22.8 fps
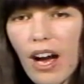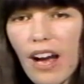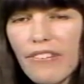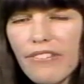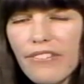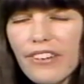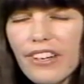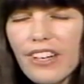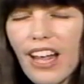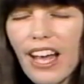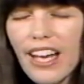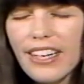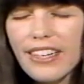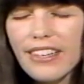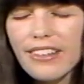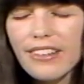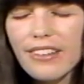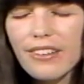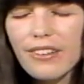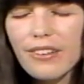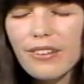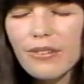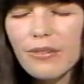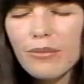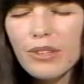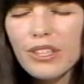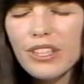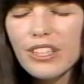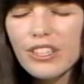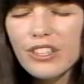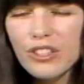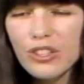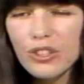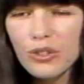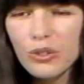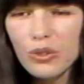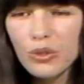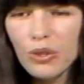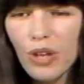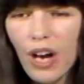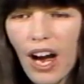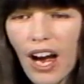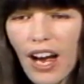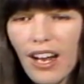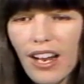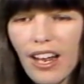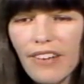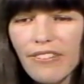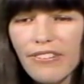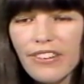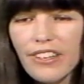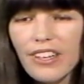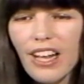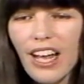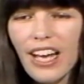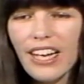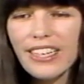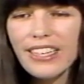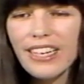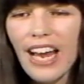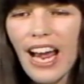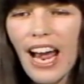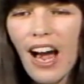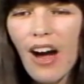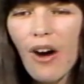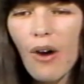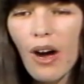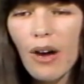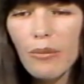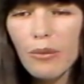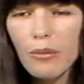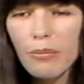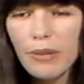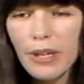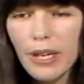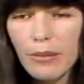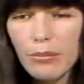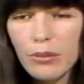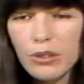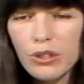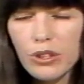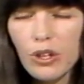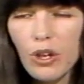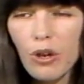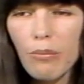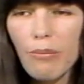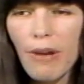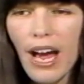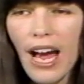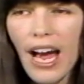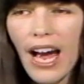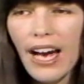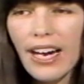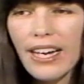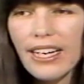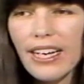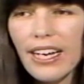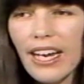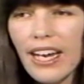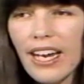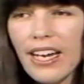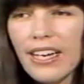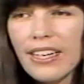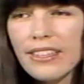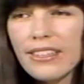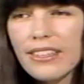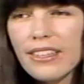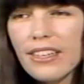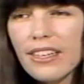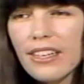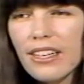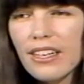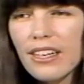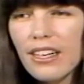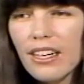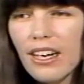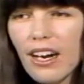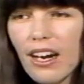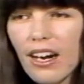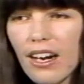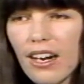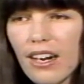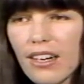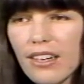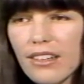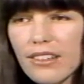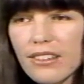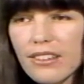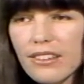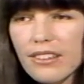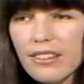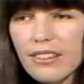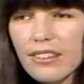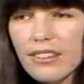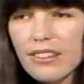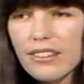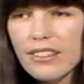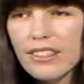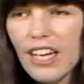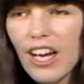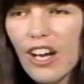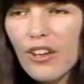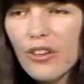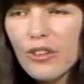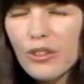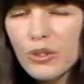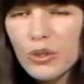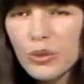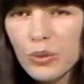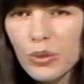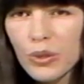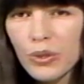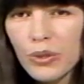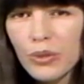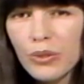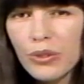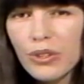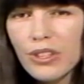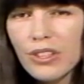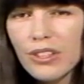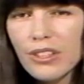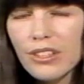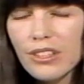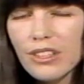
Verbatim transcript: I feel like with this new trial, I feel like now I will be able to go back and uh, tell the truth